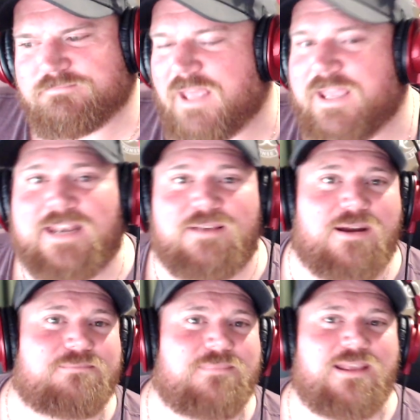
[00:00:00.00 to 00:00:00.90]

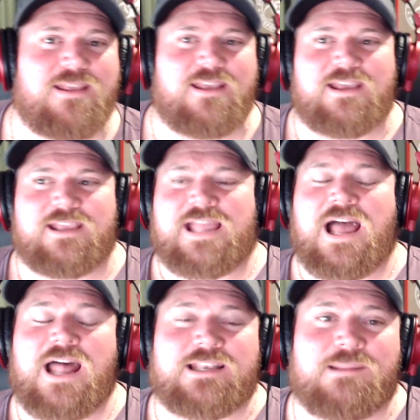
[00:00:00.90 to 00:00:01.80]
Anyway,
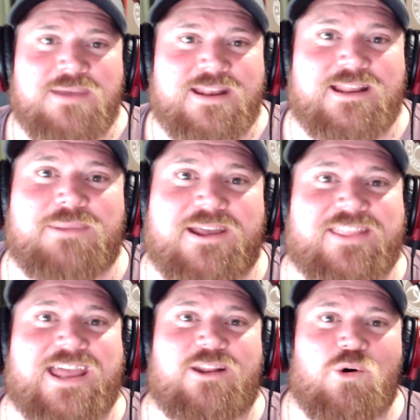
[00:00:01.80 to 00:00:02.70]
can't lament about
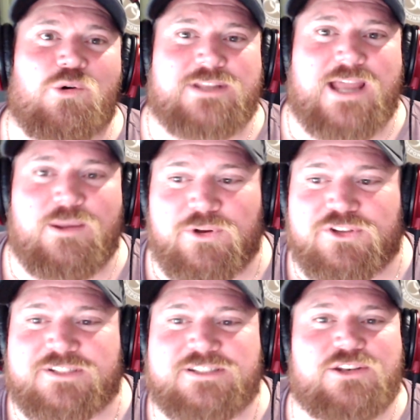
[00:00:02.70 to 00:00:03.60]
that all day. We
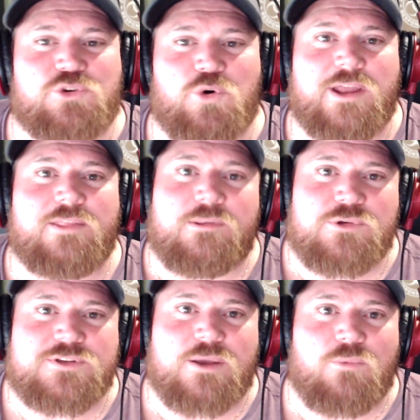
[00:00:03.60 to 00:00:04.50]
just enjoy the
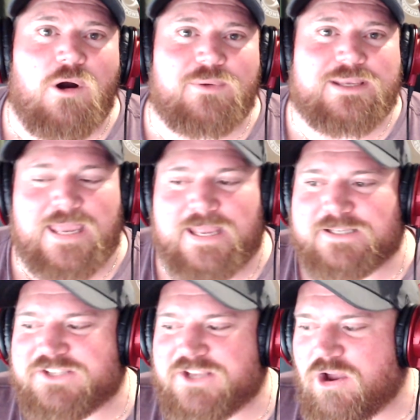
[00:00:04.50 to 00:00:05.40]
music while we can.
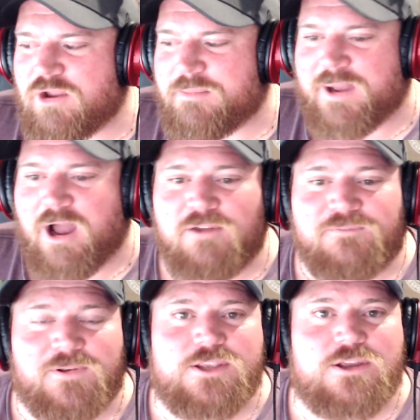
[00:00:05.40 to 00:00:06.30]
So, but
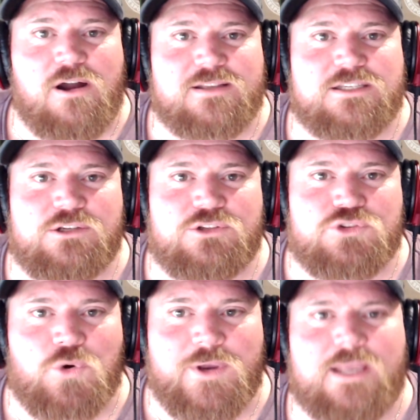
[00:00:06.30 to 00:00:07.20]
hopefully you guys are
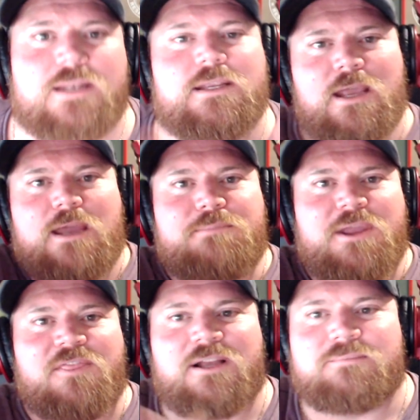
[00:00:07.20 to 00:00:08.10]
enjoying it.
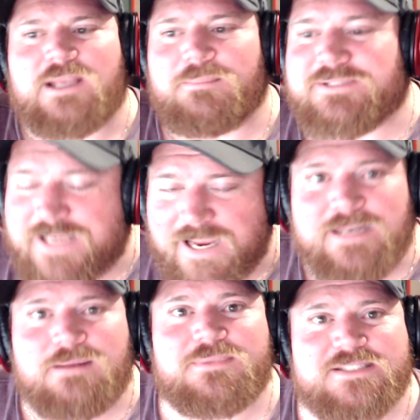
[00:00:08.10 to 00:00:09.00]
Big thumbs up. Day
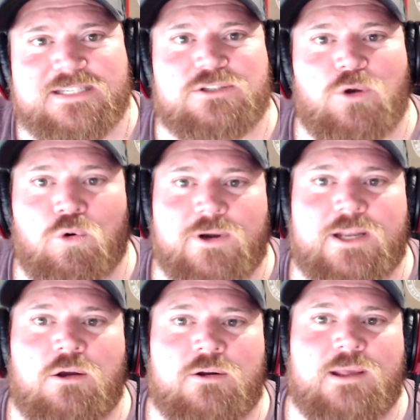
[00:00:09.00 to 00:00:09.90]
number six
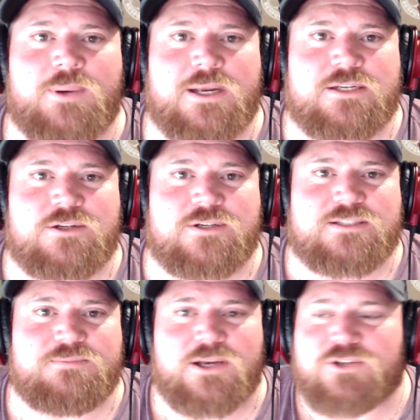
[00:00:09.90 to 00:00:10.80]
already on our Pentatonix
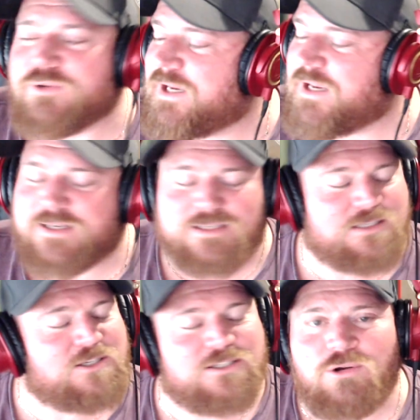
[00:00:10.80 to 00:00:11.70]
special. It's
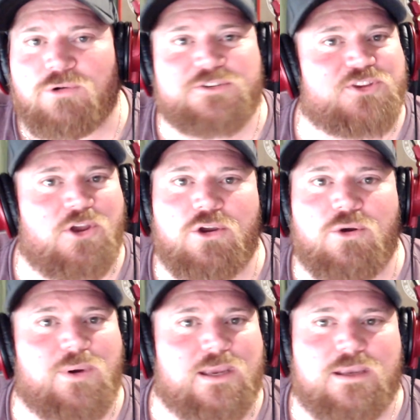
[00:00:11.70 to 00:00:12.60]
just gone so
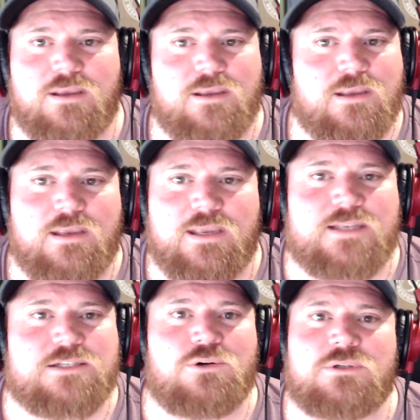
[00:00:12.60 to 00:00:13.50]
quick.
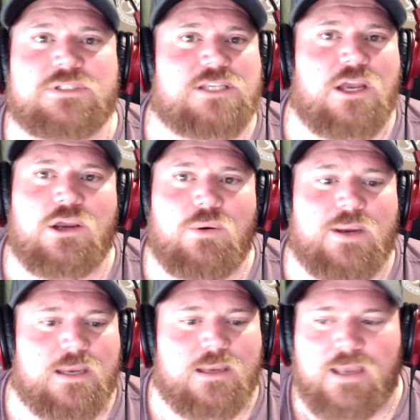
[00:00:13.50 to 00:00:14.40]
It's gone so quick.